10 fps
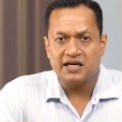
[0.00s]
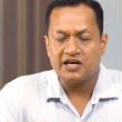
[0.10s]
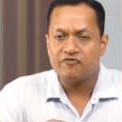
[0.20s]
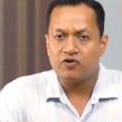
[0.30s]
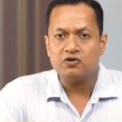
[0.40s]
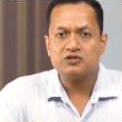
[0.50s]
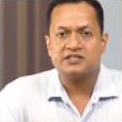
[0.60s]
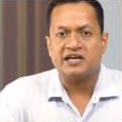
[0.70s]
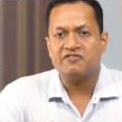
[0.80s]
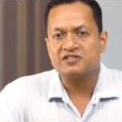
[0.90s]
It follows a
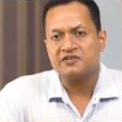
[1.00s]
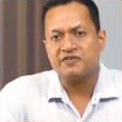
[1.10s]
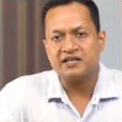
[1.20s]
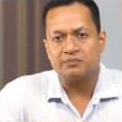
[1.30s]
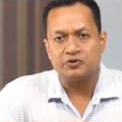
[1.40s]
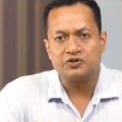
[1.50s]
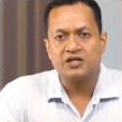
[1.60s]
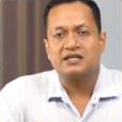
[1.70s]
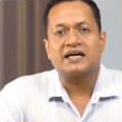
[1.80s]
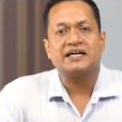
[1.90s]
diversified approach,
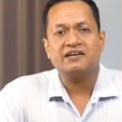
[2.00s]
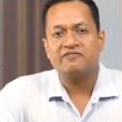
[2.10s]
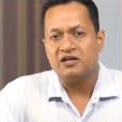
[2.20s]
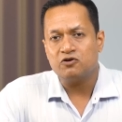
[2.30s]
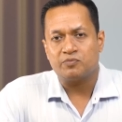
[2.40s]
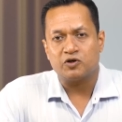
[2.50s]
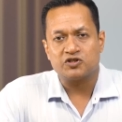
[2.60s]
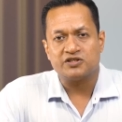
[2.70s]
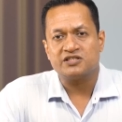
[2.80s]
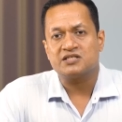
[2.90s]
targeting value
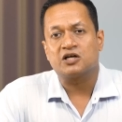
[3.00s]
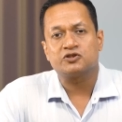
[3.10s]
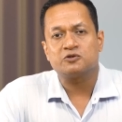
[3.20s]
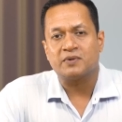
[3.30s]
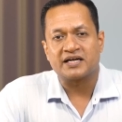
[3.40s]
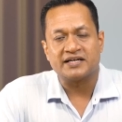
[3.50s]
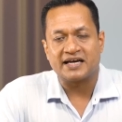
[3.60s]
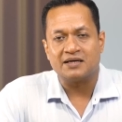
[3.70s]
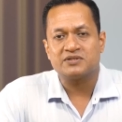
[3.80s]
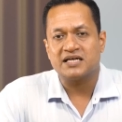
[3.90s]
opportunities across market
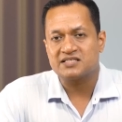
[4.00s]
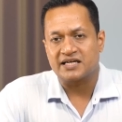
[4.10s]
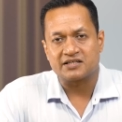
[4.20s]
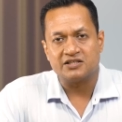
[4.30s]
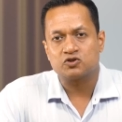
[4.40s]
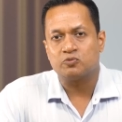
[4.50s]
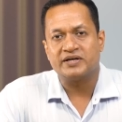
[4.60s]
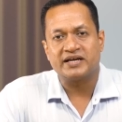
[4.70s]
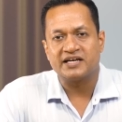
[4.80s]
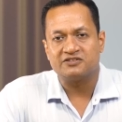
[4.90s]
caps and sectors to
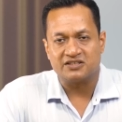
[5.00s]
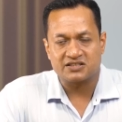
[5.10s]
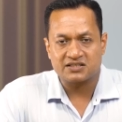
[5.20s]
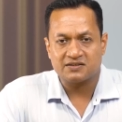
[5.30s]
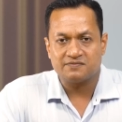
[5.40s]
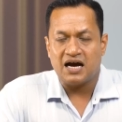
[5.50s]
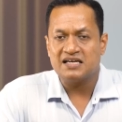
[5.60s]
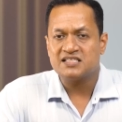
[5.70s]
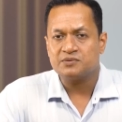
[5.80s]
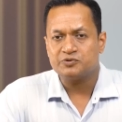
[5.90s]
mitigate risk.
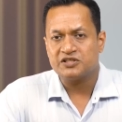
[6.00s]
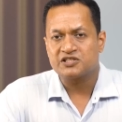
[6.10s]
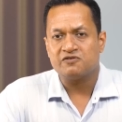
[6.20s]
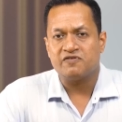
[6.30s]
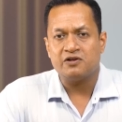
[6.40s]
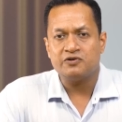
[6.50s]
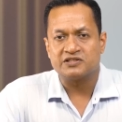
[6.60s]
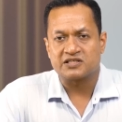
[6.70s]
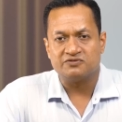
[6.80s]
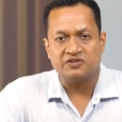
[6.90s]
ICICI Prudential Value
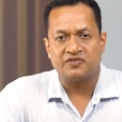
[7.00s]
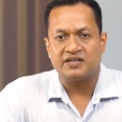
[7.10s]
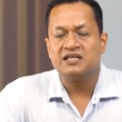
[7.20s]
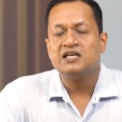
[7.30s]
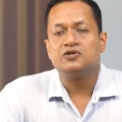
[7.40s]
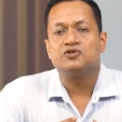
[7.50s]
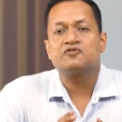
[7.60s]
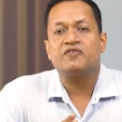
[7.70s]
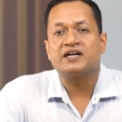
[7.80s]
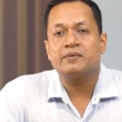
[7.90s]
Discovery Fund
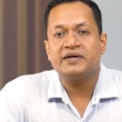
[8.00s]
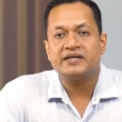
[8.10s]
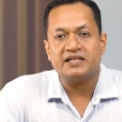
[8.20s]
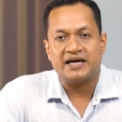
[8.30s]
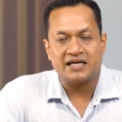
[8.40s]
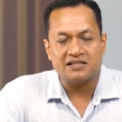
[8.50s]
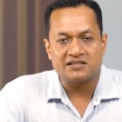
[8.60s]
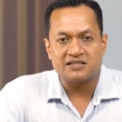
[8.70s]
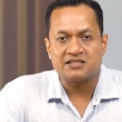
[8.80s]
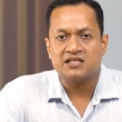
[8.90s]
uses fundamental
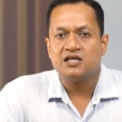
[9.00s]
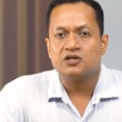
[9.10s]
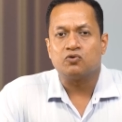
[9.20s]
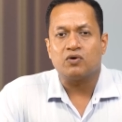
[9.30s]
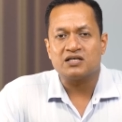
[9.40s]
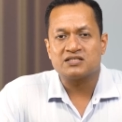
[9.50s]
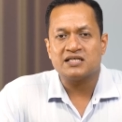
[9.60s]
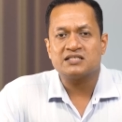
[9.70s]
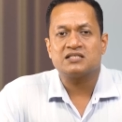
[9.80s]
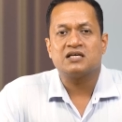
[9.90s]
analysis to
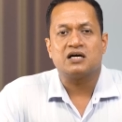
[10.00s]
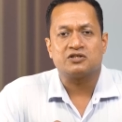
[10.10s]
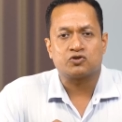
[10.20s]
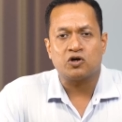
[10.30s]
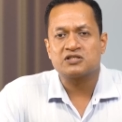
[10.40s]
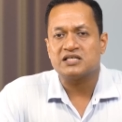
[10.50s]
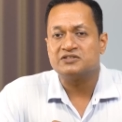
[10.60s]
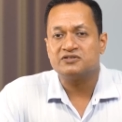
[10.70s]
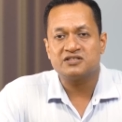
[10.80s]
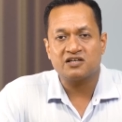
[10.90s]
assess a stock's
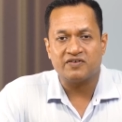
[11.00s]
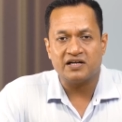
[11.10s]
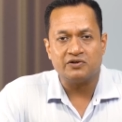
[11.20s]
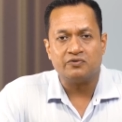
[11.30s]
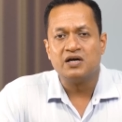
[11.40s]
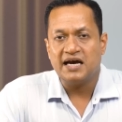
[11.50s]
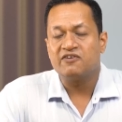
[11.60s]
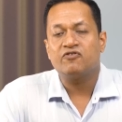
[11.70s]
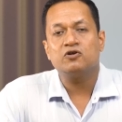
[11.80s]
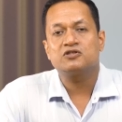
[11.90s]
intrinsic value
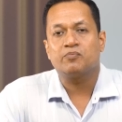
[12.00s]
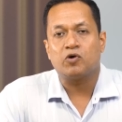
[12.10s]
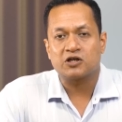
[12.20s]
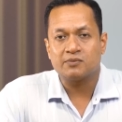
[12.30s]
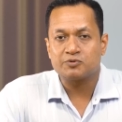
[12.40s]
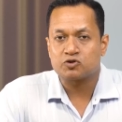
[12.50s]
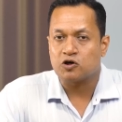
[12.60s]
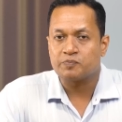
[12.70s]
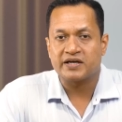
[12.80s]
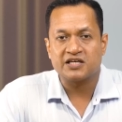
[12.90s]
and follows a bottom-up
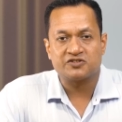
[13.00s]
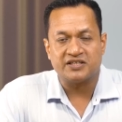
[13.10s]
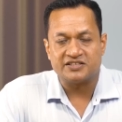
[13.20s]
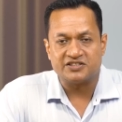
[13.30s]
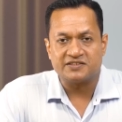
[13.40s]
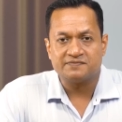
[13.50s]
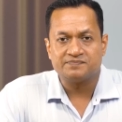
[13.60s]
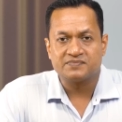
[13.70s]
stock picking strategy.